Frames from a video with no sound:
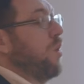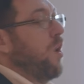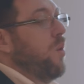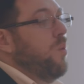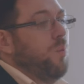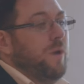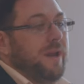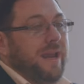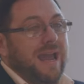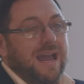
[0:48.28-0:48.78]

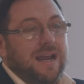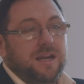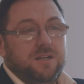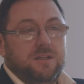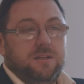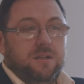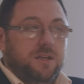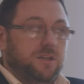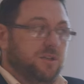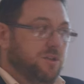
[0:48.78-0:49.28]
what we
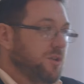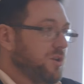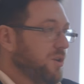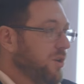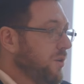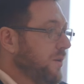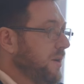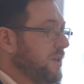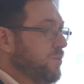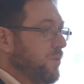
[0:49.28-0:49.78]
actually do
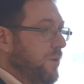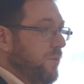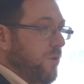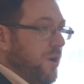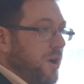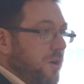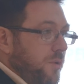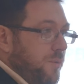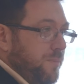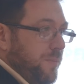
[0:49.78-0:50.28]
is we
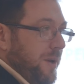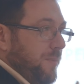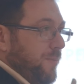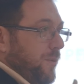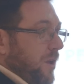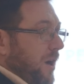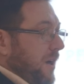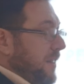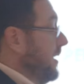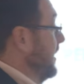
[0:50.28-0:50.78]
work with
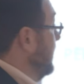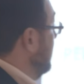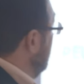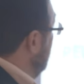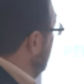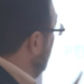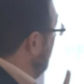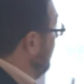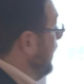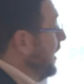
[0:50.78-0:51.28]
people like this,
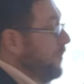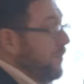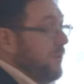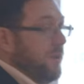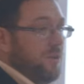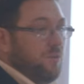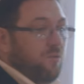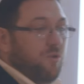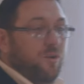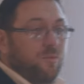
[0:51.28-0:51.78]
and there are people
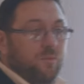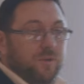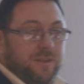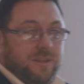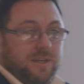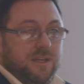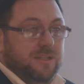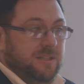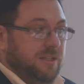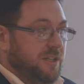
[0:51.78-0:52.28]
in the room with
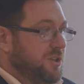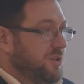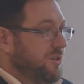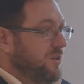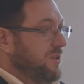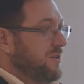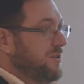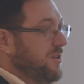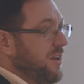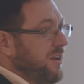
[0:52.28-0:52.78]
these
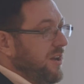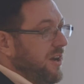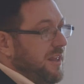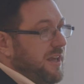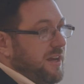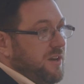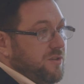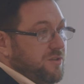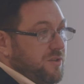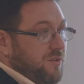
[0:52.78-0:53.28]
issues. I know
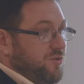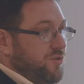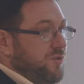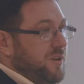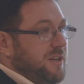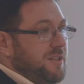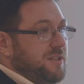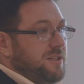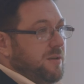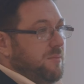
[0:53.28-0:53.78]
that because I've
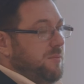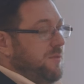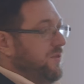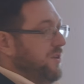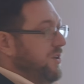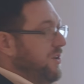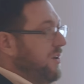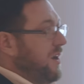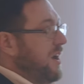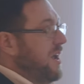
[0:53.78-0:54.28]
treated some of
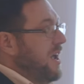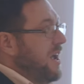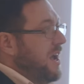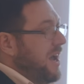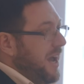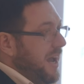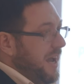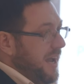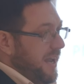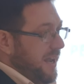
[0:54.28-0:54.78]
you
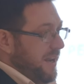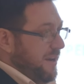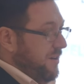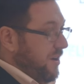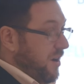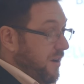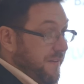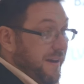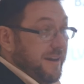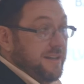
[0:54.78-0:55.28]
and
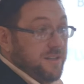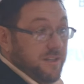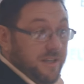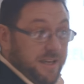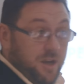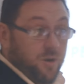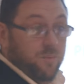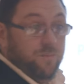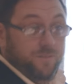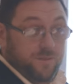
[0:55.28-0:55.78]
I've actually
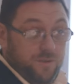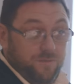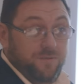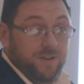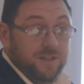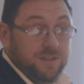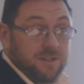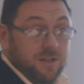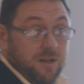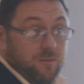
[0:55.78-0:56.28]
helped
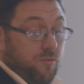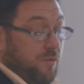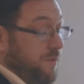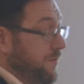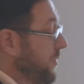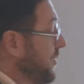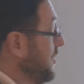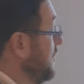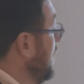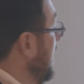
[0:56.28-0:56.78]
fix a number of
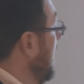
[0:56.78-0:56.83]
you as